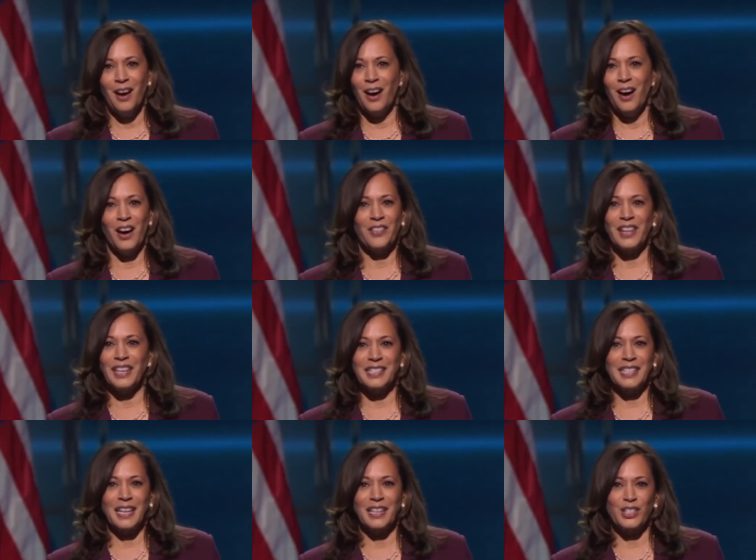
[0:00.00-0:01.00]
On that
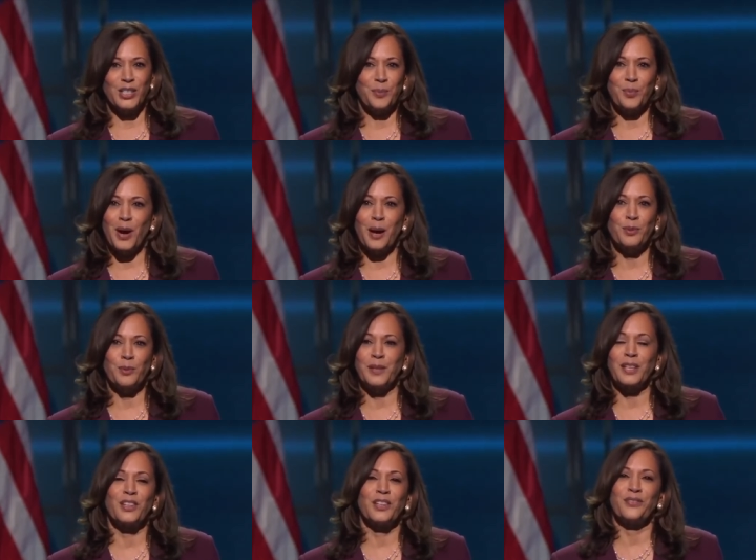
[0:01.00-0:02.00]
day, she probably
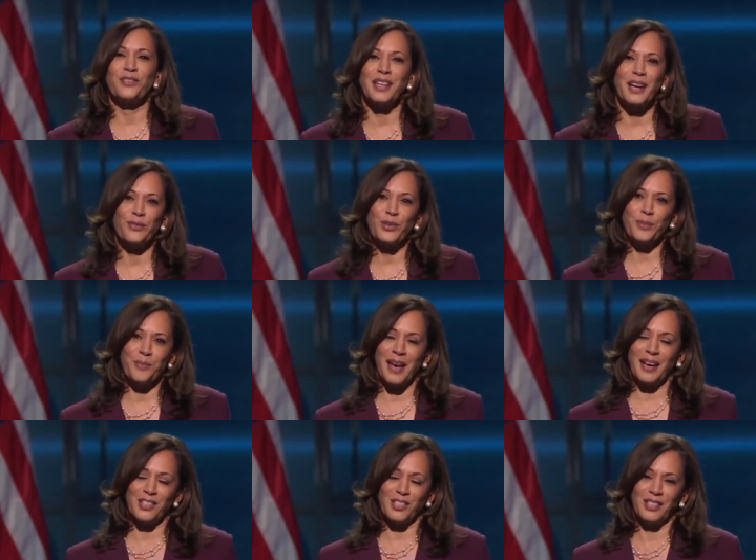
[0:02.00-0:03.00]
could have never
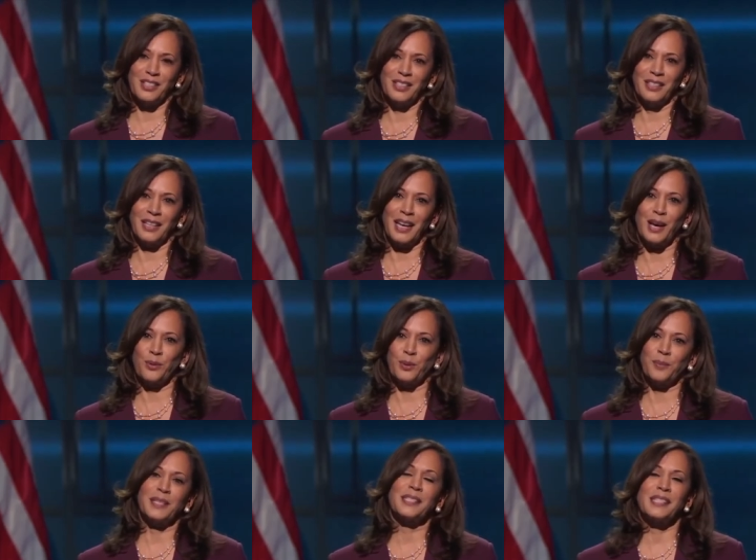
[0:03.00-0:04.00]
imagined that I would
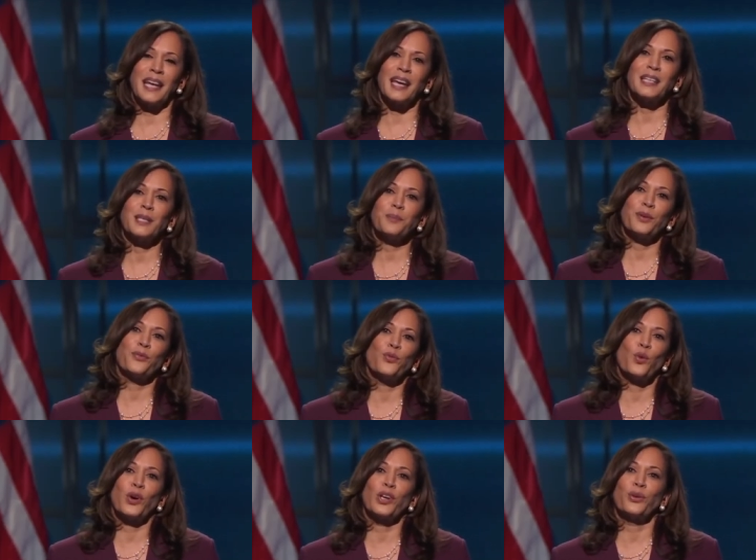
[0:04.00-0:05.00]
be standing
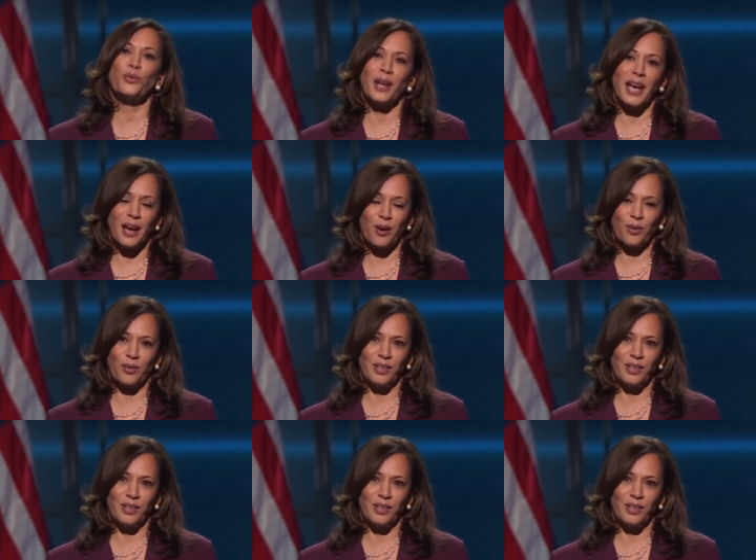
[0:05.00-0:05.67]
before you now